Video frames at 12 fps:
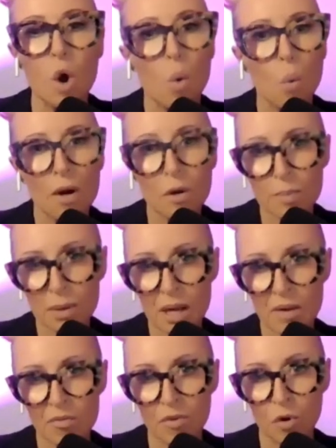We're a
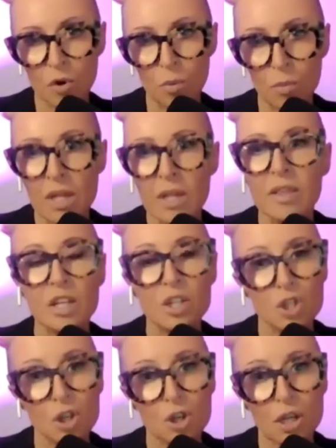platform that
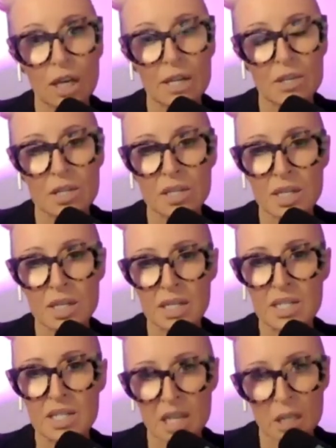showcases and
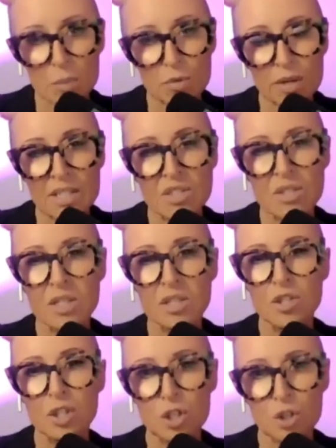celebrates the
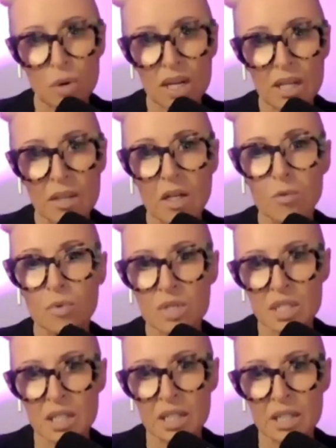strength and
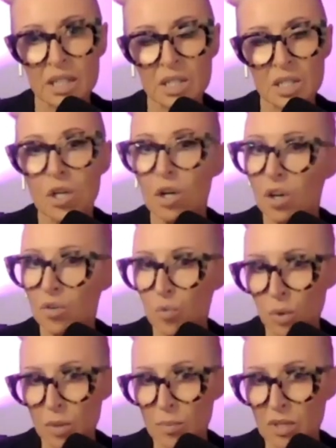resilience of
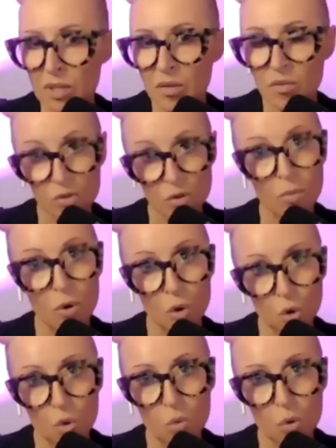women from
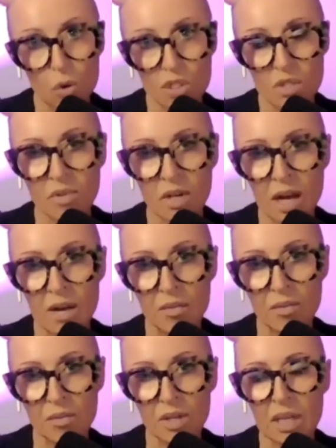all walks of
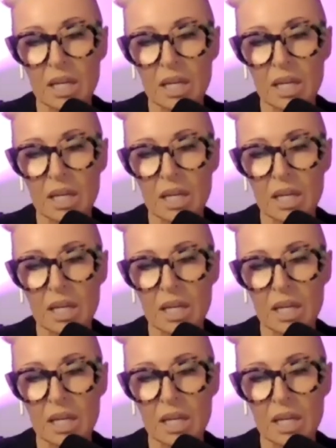life.